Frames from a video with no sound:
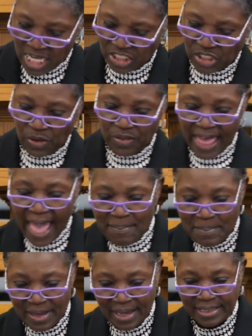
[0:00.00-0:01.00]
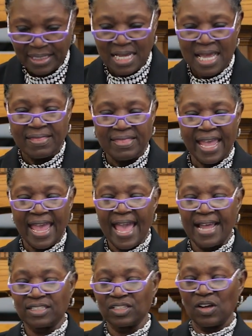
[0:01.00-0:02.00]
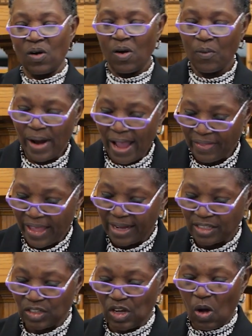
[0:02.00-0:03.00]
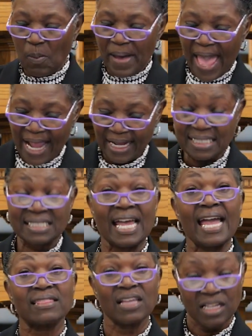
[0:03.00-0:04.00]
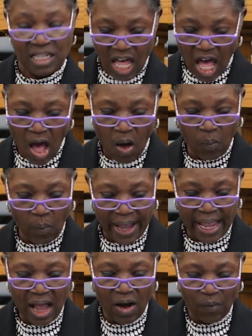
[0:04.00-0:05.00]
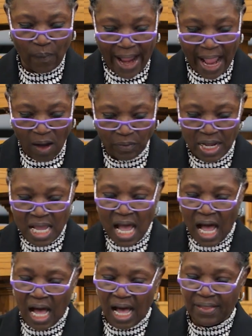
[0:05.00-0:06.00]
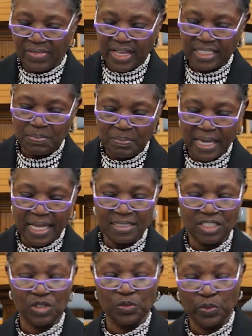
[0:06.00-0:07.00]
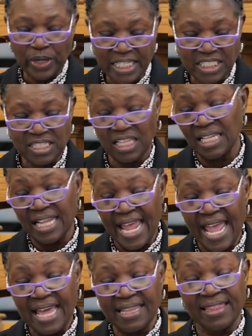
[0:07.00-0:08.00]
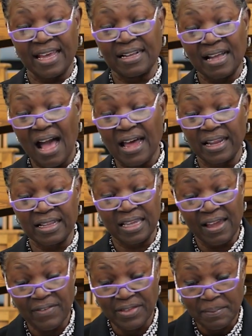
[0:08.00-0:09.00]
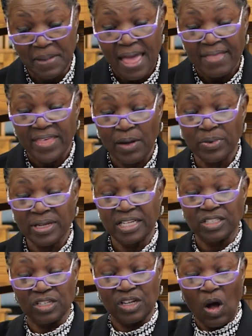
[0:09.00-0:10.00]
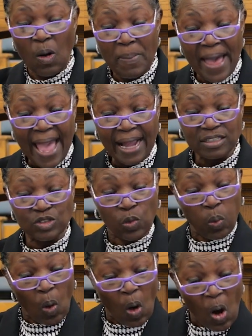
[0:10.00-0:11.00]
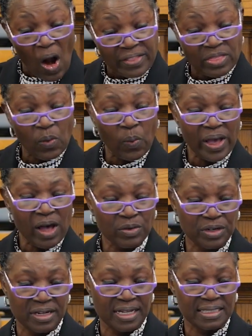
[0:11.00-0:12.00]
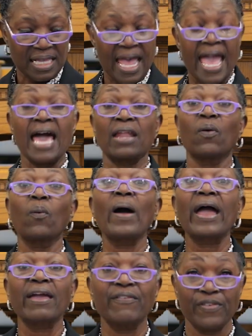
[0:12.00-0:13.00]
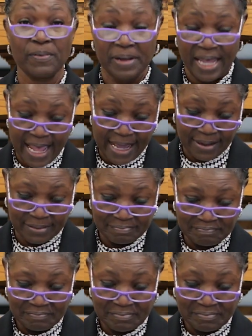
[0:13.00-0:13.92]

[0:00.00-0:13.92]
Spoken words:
So that meant they had to go around. They had to go back and take the long way around. This means to reach the land that God had given them, they would need to go back toward the wilderness and away from Canaan.